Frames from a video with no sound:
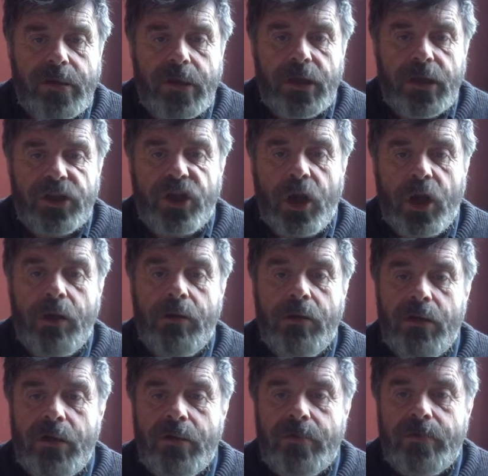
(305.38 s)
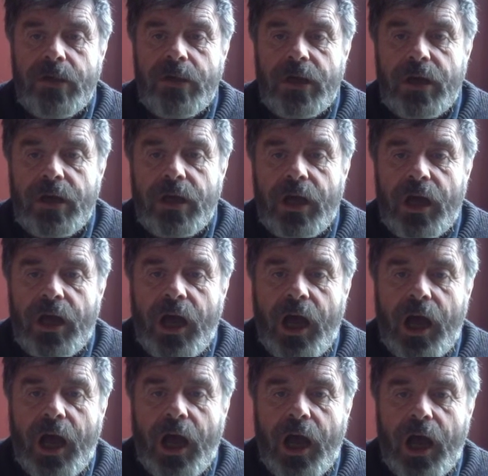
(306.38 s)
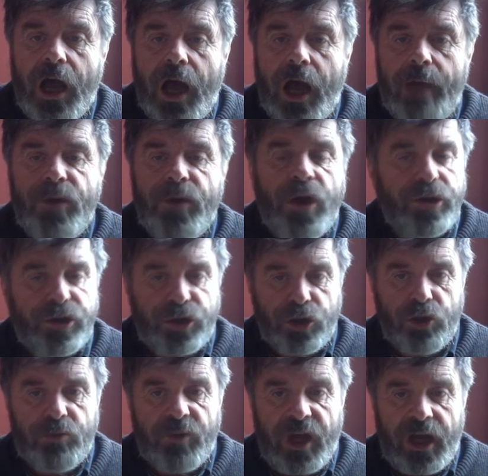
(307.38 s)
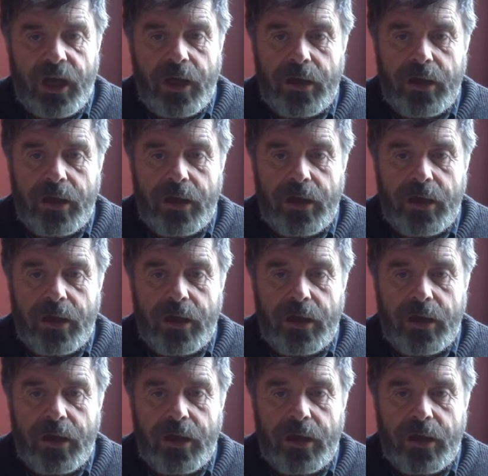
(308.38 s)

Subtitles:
So I'm not a doomer,